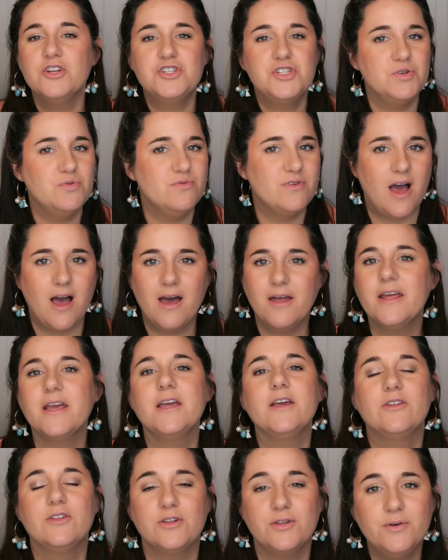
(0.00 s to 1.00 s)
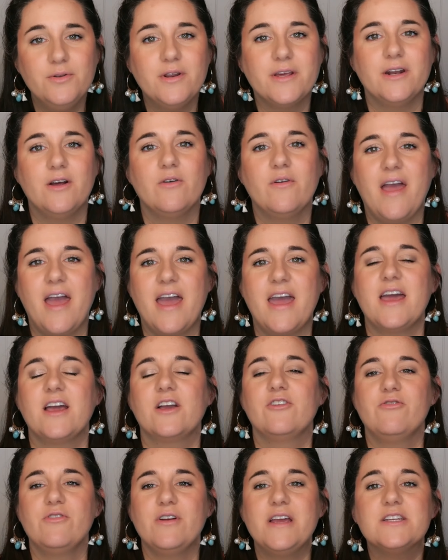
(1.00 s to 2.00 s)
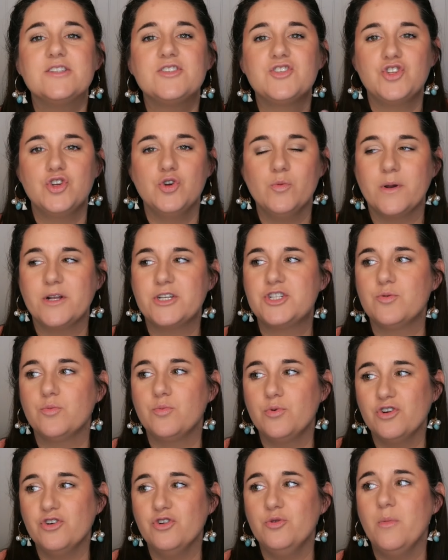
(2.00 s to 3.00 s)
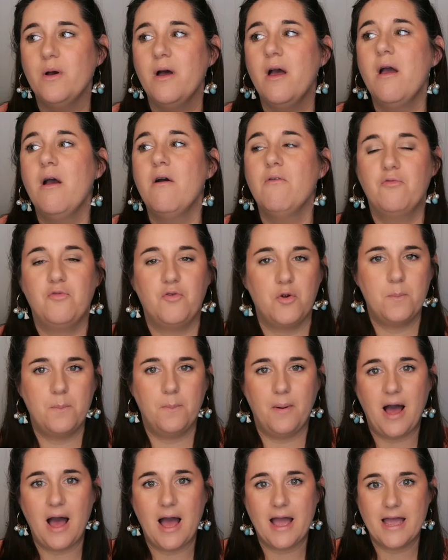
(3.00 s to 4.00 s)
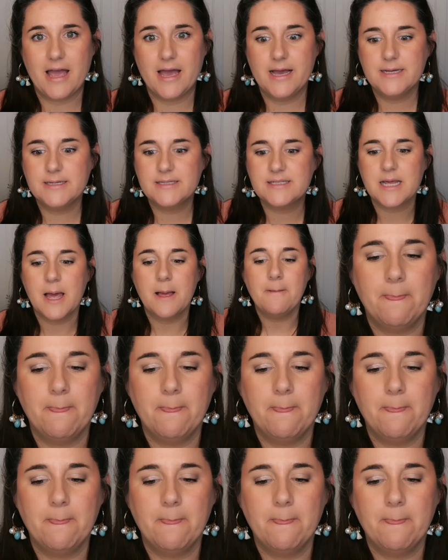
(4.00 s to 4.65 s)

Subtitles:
Do not include it, okay? It creates too much room for bias.